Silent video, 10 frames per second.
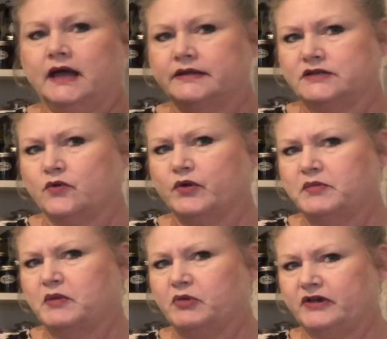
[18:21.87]
Don't
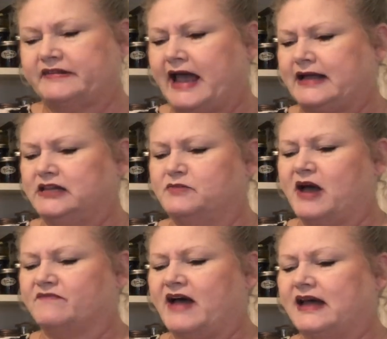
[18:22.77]
remember exactly
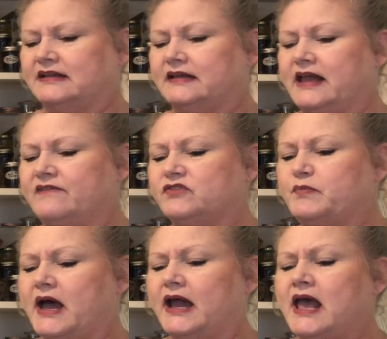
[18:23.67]
about violet leaves,
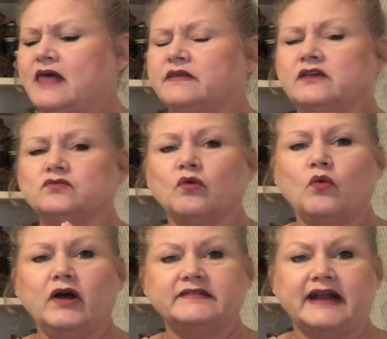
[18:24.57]
but these were
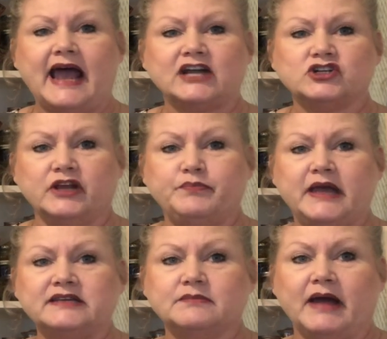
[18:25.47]
ones that I actually
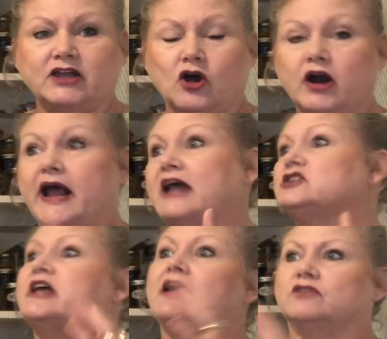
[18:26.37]
picked in my yard. I
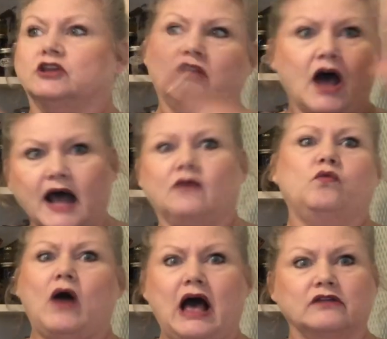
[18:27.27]
actually have a lot of
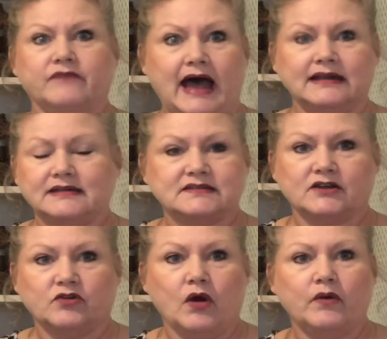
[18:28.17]
wild violets
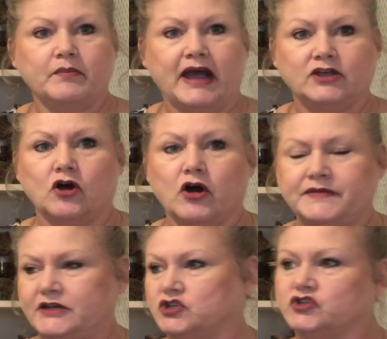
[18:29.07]
that grow in my yard.
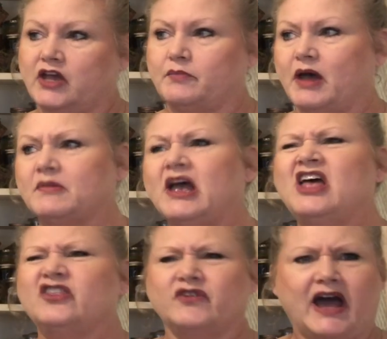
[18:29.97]
They just come up.
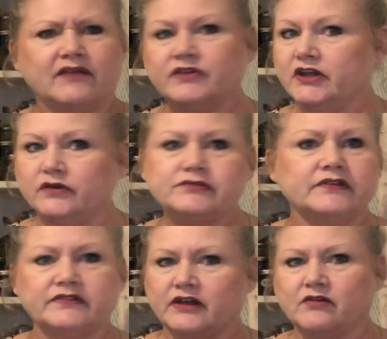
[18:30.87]
They're kind of a
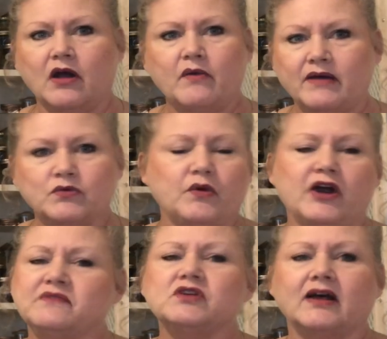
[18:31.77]
nuisance. They grow everywhere,
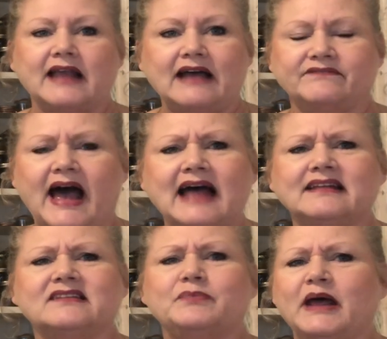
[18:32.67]
even though I like
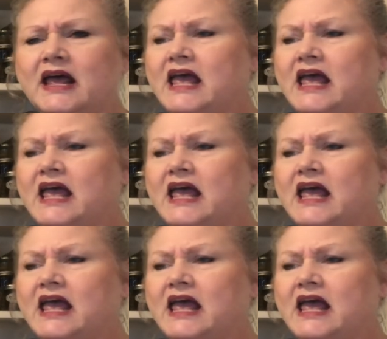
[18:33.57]
violets. But